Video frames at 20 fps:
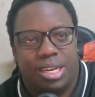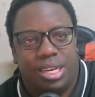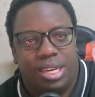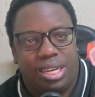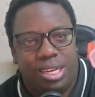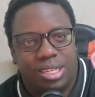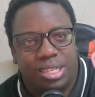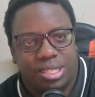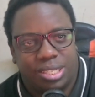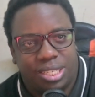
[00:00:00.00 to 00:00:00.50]

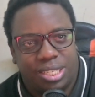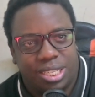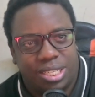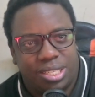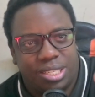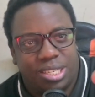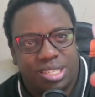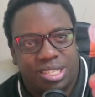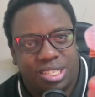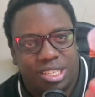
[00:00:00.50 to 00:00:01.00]
is just
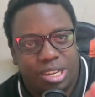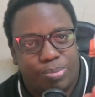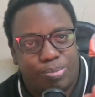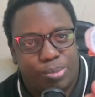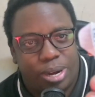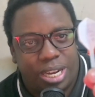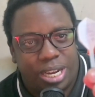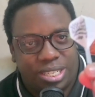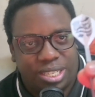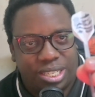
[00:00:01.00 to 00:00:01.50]
the same
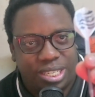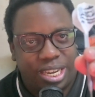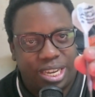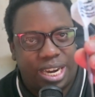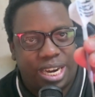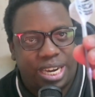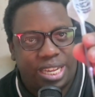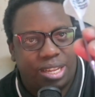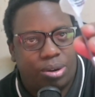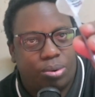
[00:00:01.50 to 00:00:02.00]
as the
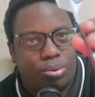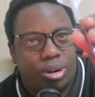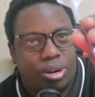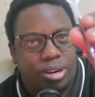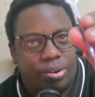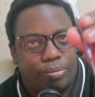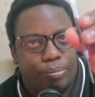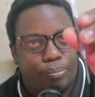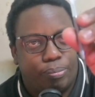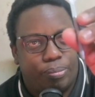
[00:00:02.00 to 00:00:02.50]
other
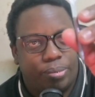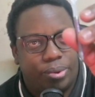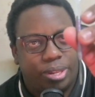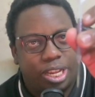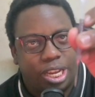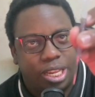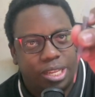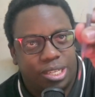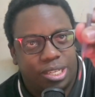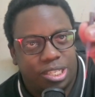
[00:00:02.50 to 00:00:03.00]
one.
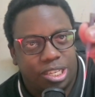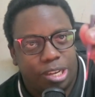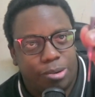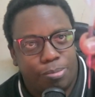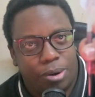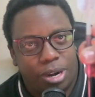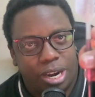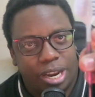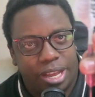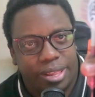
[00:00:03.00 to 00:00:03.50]
They're the
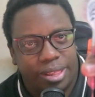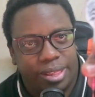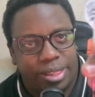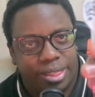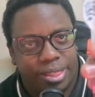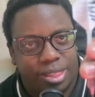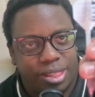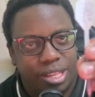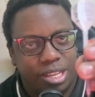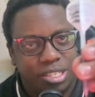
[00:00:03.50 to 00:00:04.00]
same
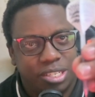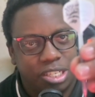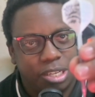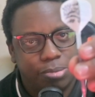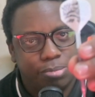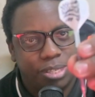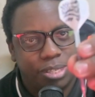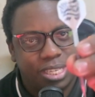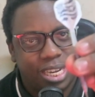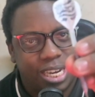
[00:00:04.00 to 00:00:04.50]
length, the
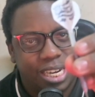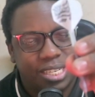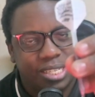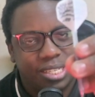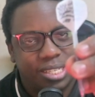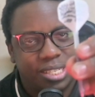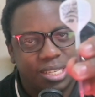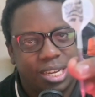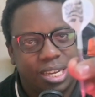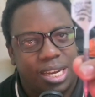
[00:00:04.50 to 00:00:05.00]
same
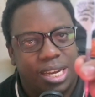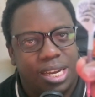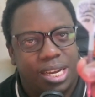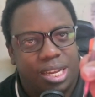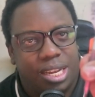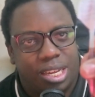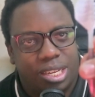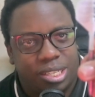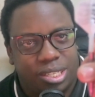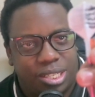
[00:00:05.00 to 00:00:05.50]
size.
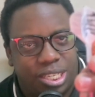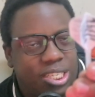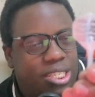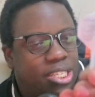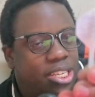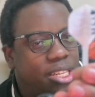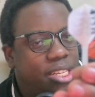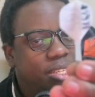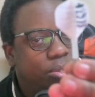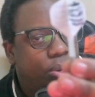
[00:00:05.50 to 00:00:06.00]
It's just
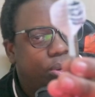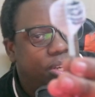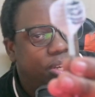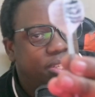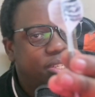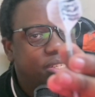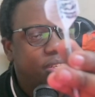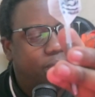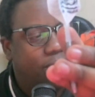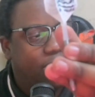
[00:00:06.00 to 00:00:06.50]
that this one
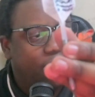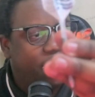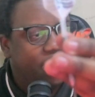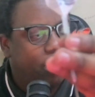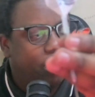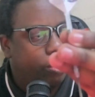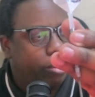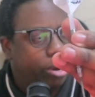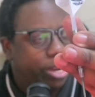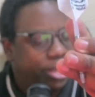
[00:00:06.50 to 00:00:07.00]
is clear
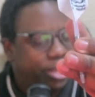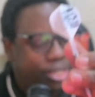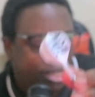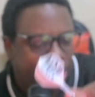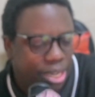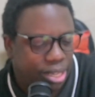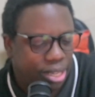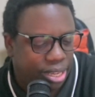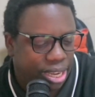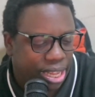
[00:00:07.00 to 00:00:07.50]
white
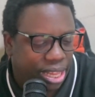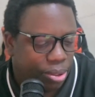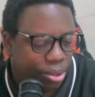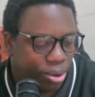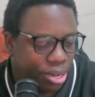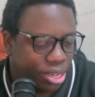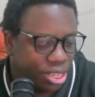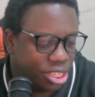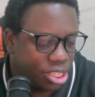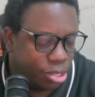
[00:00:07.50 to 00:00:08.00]
and the other
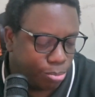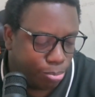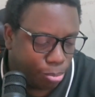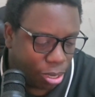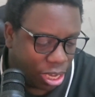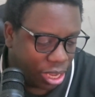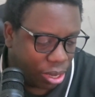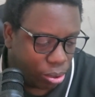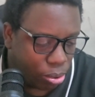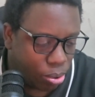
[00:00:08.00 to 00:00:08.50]
one is
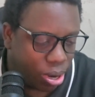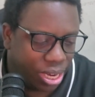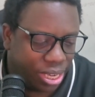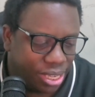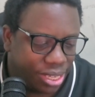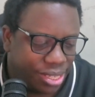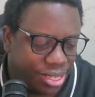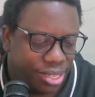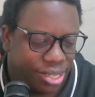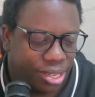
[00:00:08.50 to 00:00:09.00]
plain
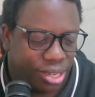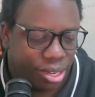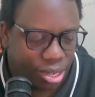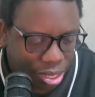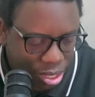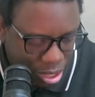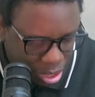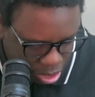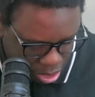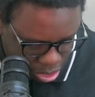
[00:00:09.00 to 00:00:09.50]
white.
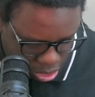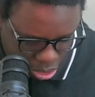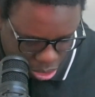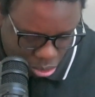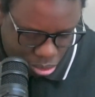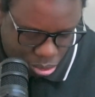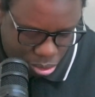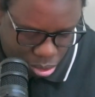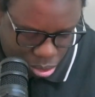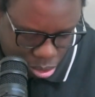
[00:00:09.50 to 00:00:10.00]

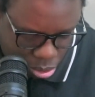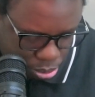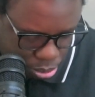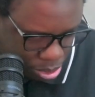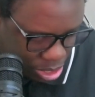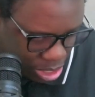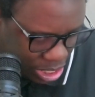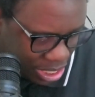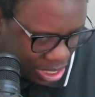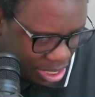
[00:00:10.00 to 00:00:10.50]
So
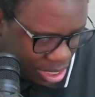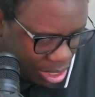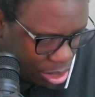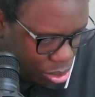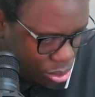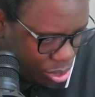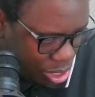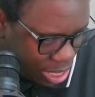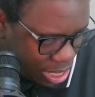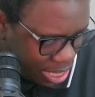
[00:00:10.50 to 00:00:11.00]
we'll just
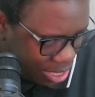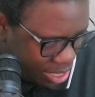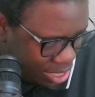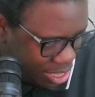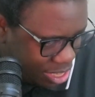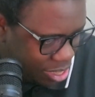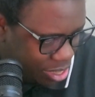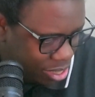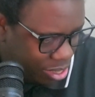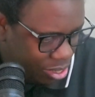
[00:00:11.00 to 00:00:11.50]
look at
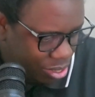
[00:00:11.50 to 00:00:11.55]
the